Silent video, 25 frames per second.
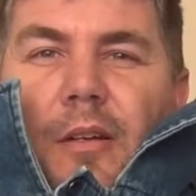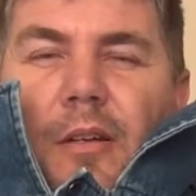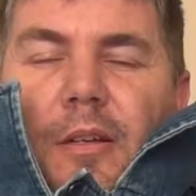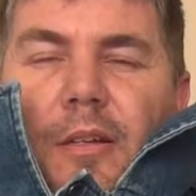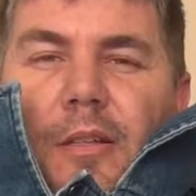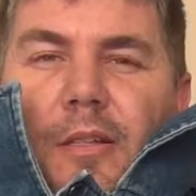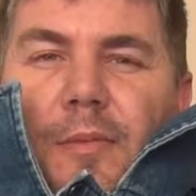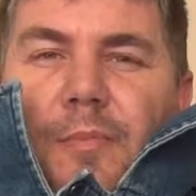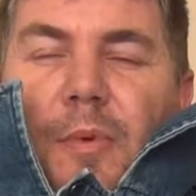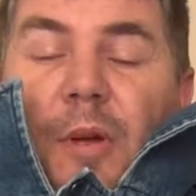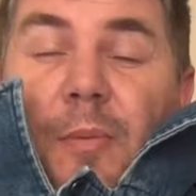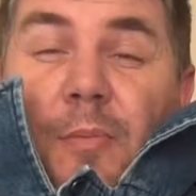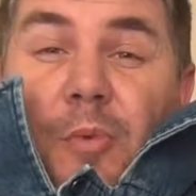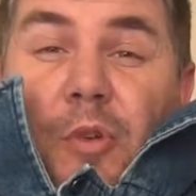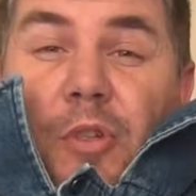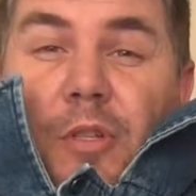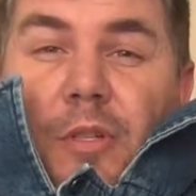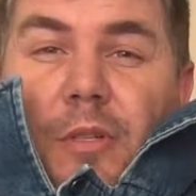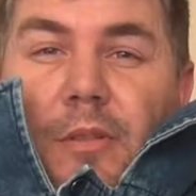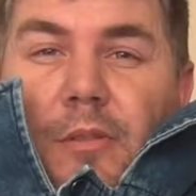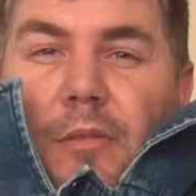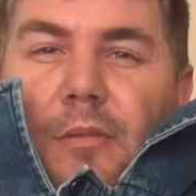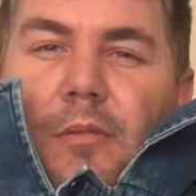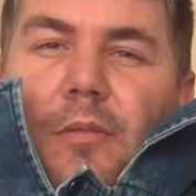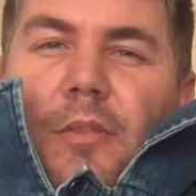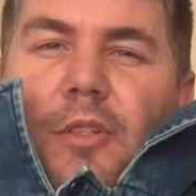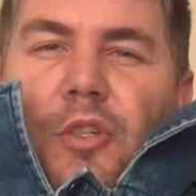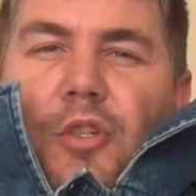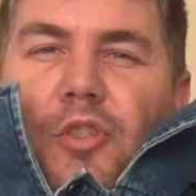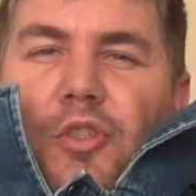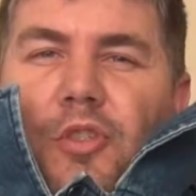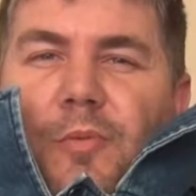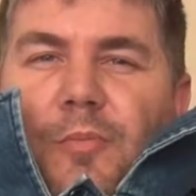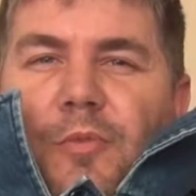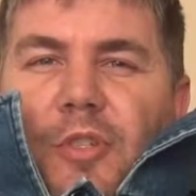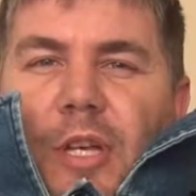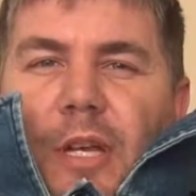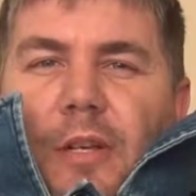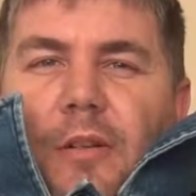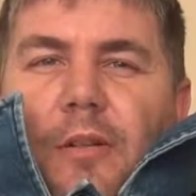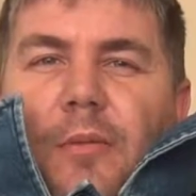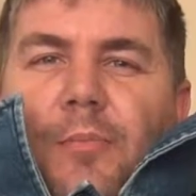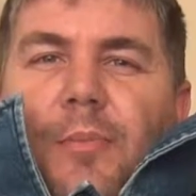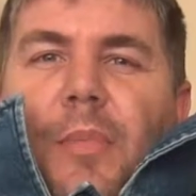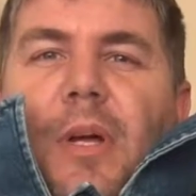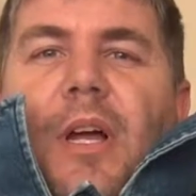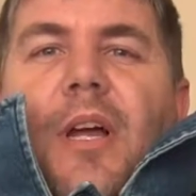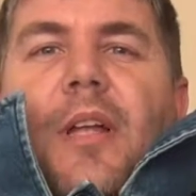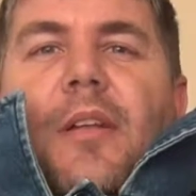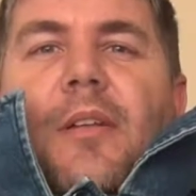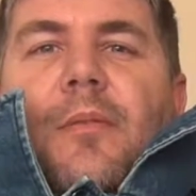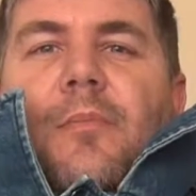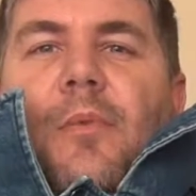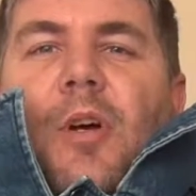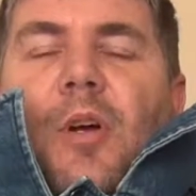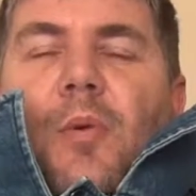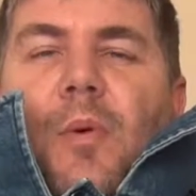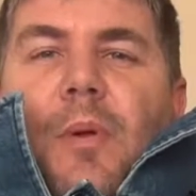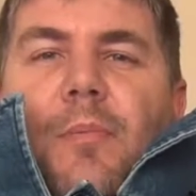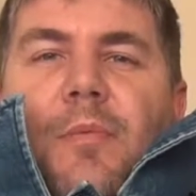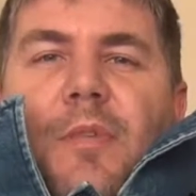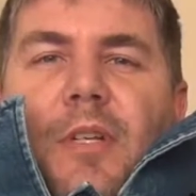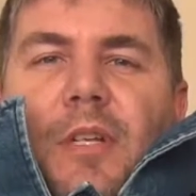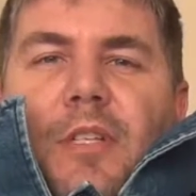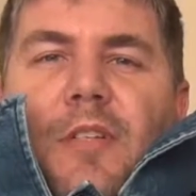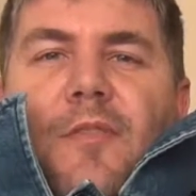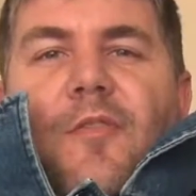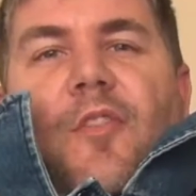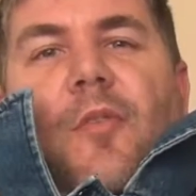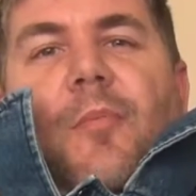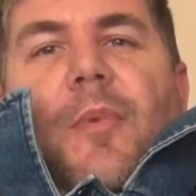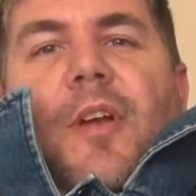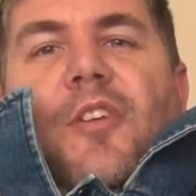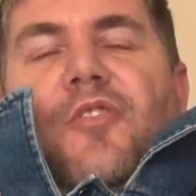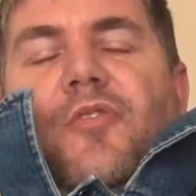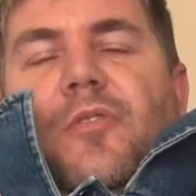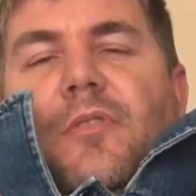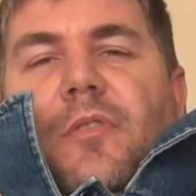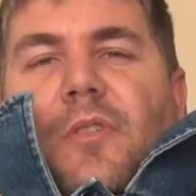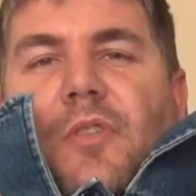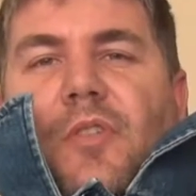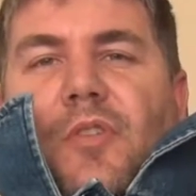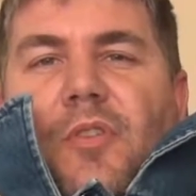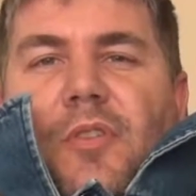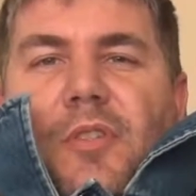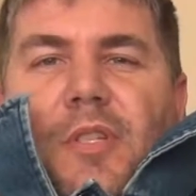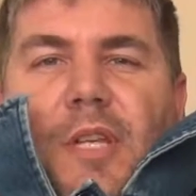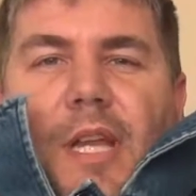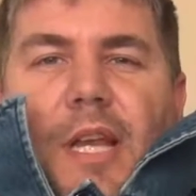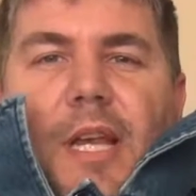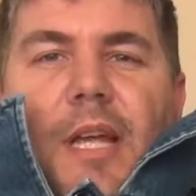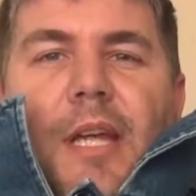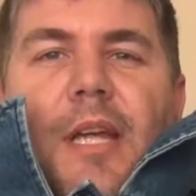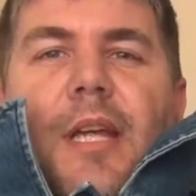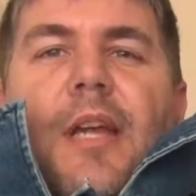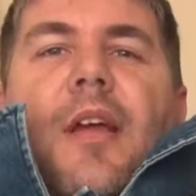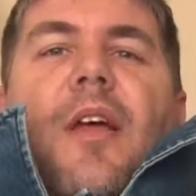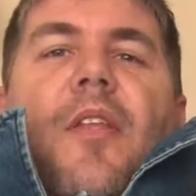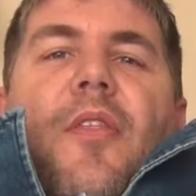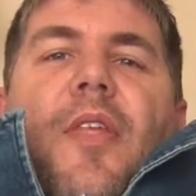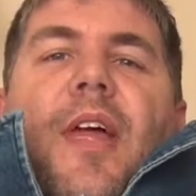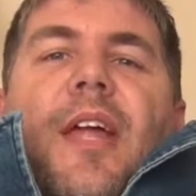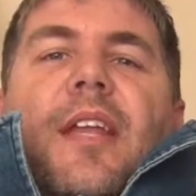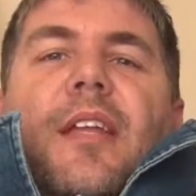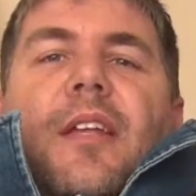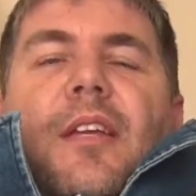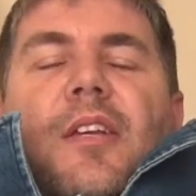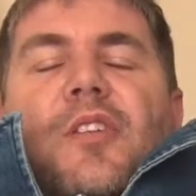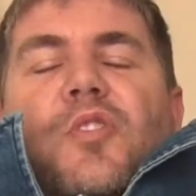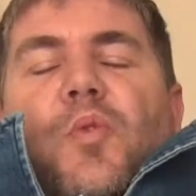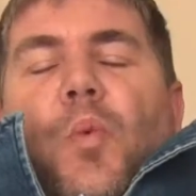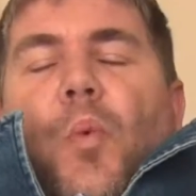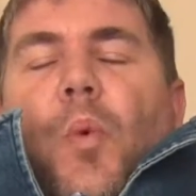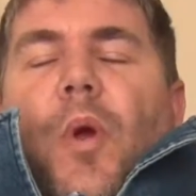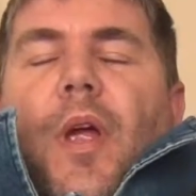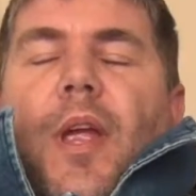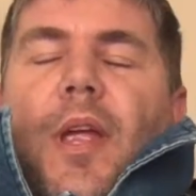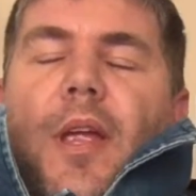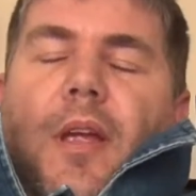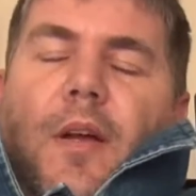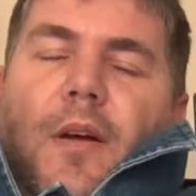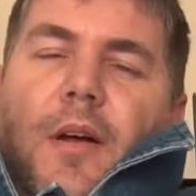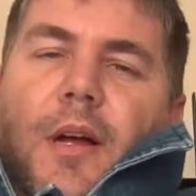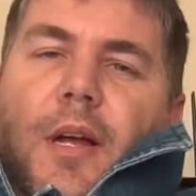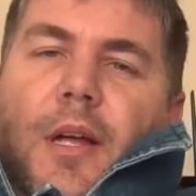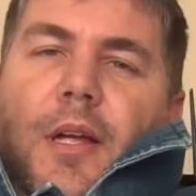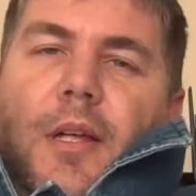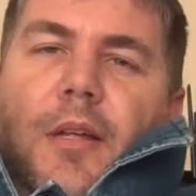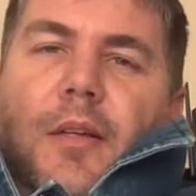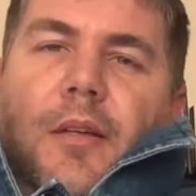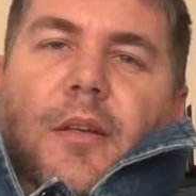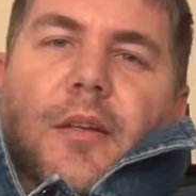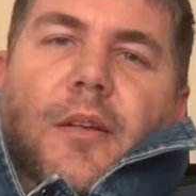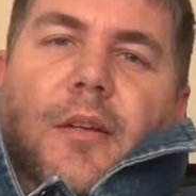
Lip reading: is my personal YouTube channel, but my website's from ashes.co.za. That is where I